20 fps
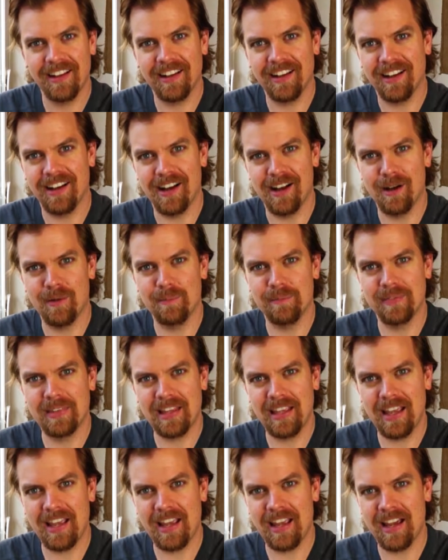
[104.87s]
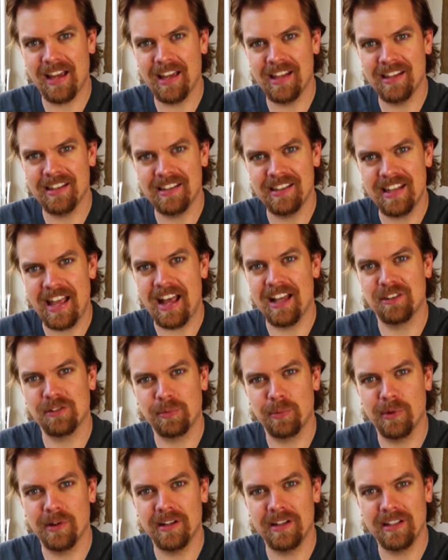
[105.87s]
And that's
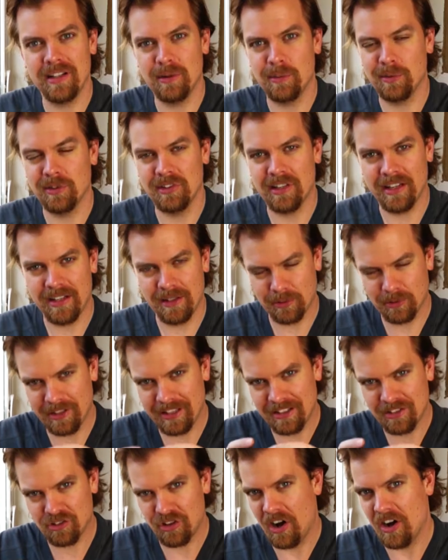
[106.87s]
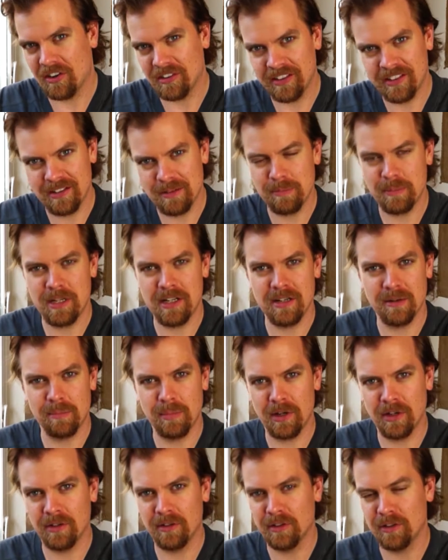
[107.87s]
what it was like. It was like chocolate and peanut
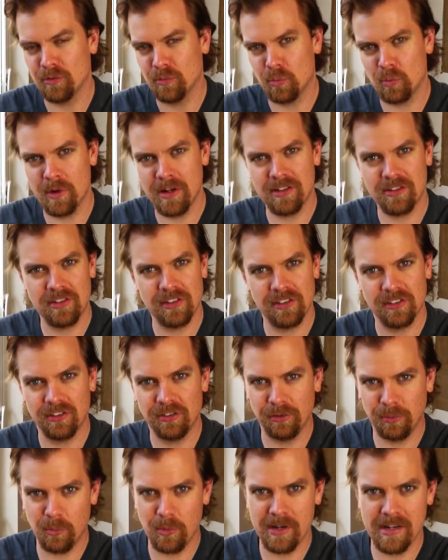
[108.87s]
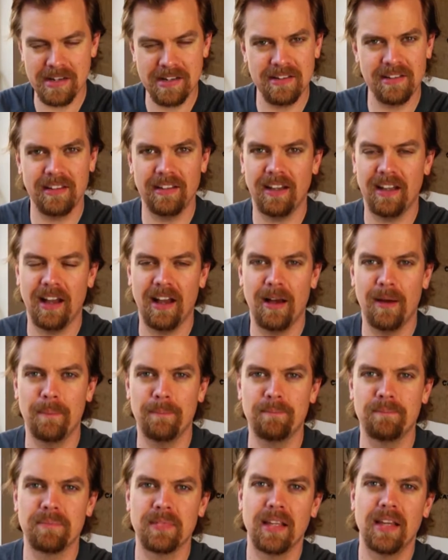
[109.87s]
butter and rich and sweet.
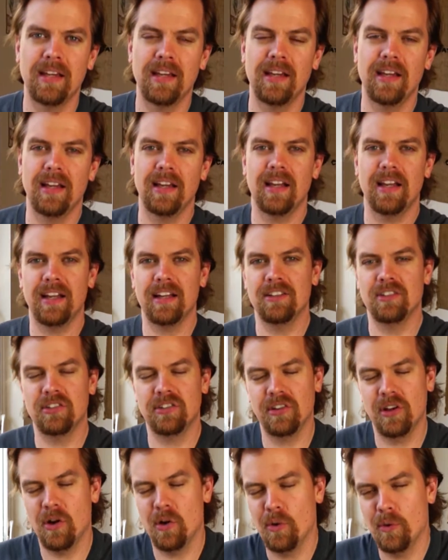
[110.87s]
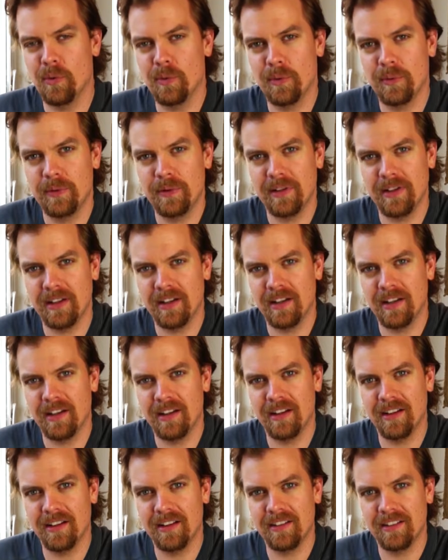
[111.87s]
And so
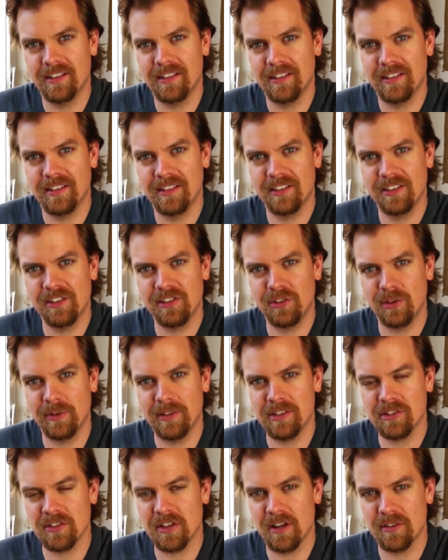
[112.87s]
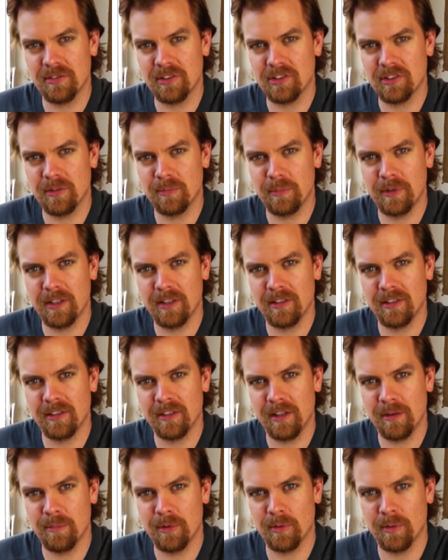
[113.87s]
these coffees can be
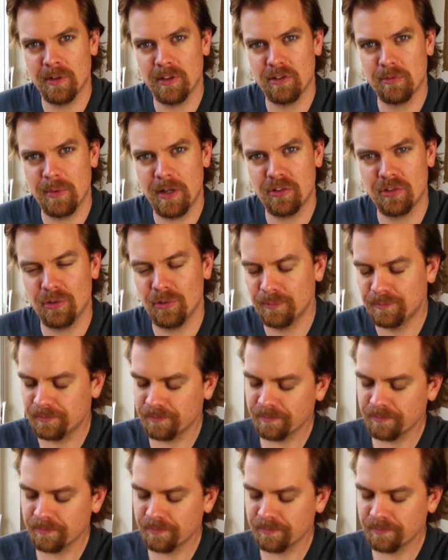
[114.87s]
really special.